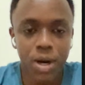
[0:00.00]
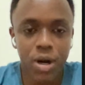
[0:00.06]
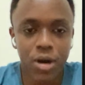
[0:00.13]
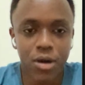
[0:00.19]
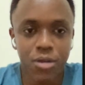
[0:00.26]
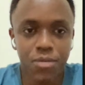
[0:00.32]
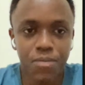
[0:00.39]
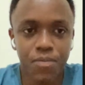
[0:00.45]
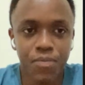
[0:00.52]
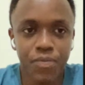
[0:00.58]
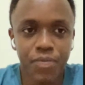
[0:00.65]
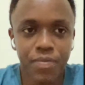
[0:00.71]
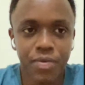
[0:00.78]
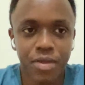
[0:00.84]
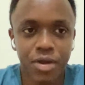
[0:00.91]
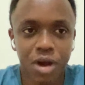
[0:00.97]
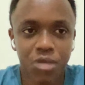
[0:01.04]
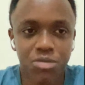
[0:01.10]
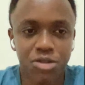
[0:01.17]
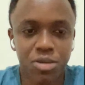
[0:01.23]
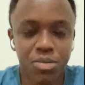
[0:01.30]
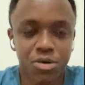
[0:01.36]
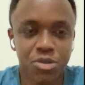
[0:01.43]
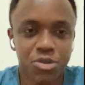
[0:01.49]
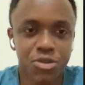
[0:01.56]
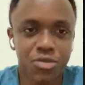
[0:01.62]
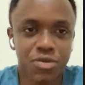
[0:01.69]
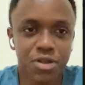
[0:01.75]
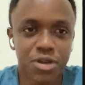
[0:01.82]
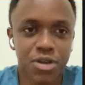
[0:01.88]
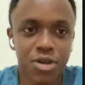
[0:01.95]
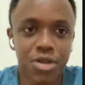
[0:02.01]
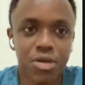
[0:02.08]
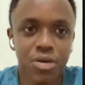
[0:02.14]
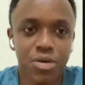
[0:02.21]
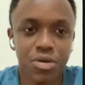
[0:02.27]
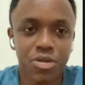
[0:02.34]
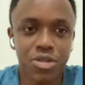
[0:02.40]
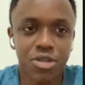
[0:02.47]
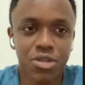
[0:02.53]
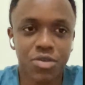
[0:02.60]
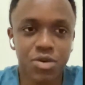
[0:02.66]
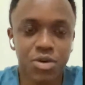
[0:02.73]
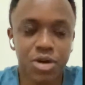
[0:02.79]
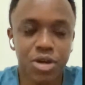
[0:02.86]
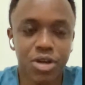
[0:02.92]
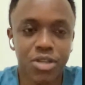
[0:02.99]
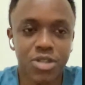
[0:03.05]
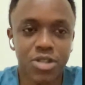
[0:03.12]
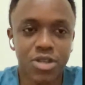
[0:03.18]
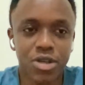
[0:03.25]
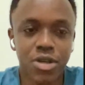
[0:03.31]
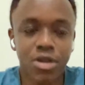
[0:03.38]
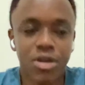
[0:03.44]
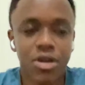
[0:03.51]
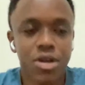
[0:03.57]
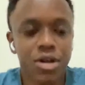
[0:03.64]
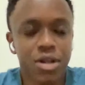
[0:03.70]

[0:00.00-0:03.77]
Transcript: Um, I'm sure most of the audience following us here,